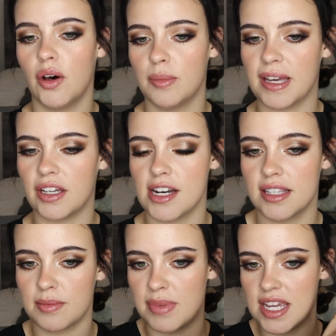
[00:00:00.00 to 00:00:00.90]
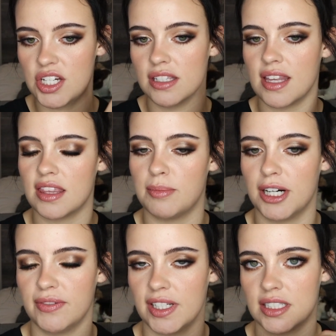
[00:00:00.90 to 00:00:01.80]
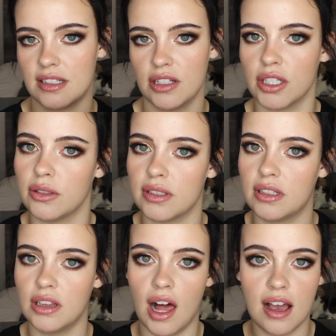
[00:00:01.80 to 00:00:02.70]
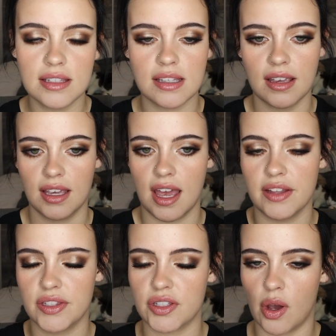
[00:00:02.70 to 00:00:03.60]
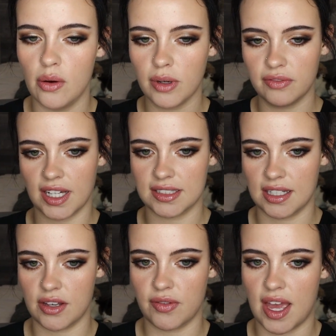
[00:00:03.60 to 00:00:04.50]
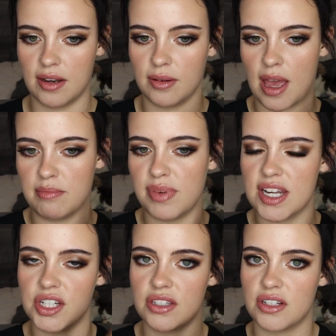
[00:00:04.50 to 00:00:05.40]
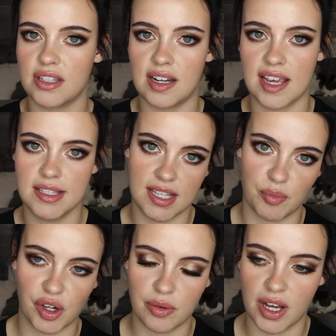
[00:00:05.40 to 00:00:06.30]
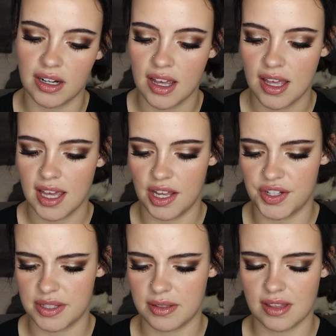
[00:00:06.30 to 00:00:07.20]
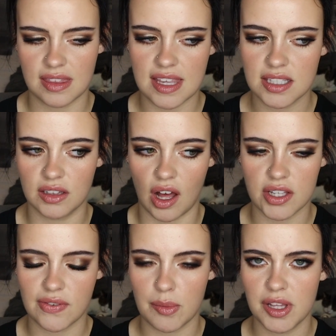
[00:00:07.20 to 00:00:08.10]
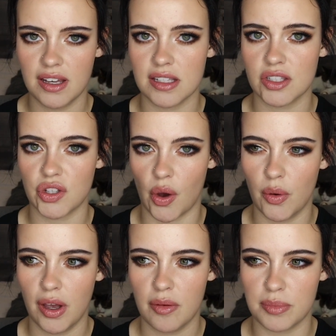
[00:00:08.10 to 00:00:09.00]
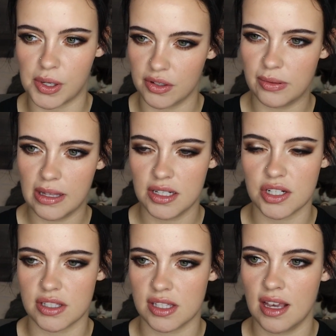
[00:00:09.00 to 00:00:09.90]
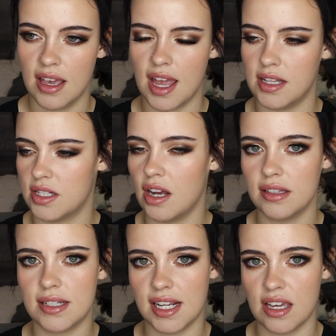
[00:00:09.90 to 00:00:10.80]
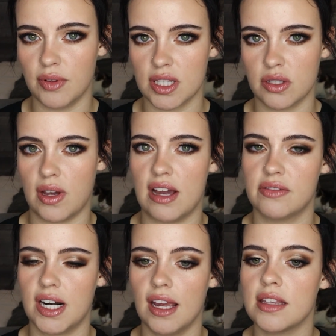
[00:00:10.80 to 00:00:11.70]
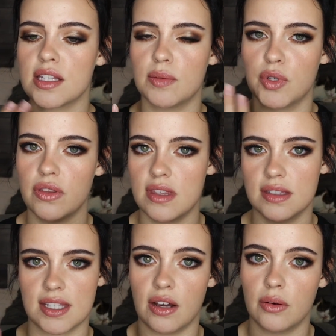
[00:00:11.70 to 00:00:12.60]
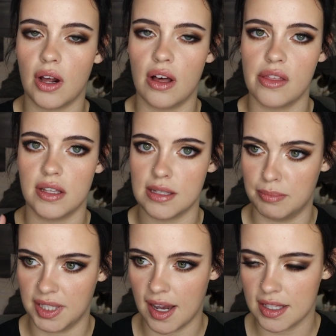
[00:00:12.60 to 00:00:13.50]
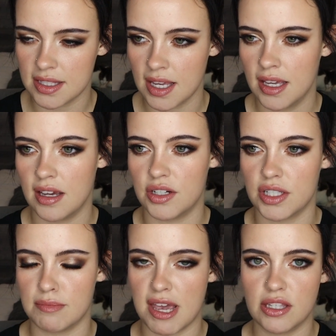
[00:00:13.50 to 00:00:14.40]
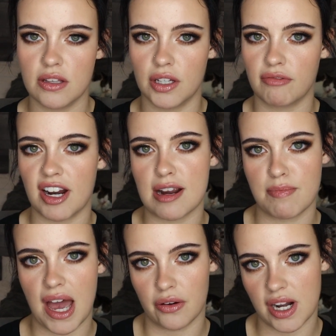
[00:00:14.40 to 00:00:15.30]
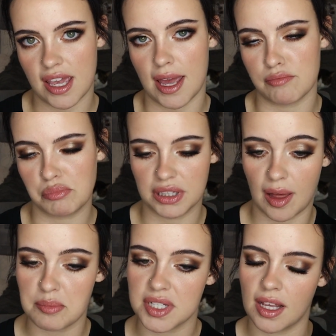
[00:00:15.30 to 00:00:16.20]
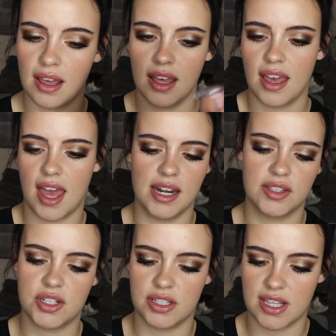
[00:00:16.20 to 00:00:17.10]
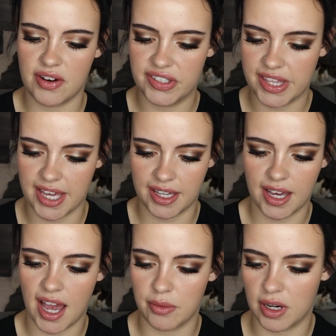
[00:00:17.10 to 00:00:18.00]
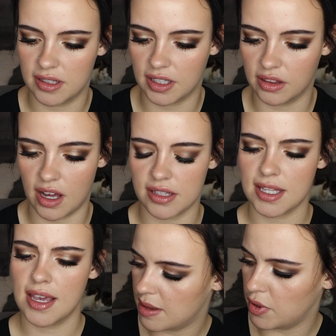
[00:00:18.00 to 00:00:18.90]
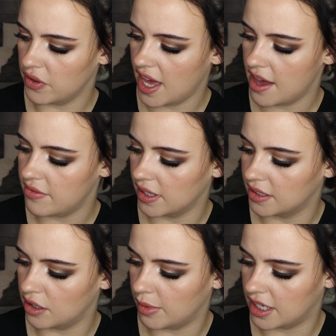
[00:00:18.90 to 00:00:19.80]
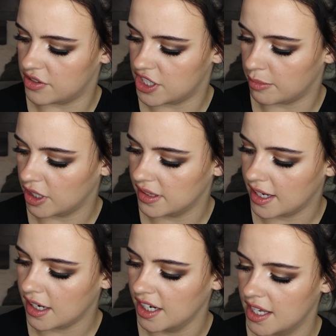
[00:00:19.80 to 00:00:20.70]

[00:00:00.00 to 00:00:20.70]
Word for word: Oh my goodness. Peach is like the perfect nude gloss. It's so reflective and, and peach is just a nice summery one. It just, this gloss formula is so beautiful. It just, it's not sticky whatsoever. It smoothens out all the lip lines and just makes you look very pouty and plumped and it's just everything I want in a gloss. They both have a little bit of shimmer in there.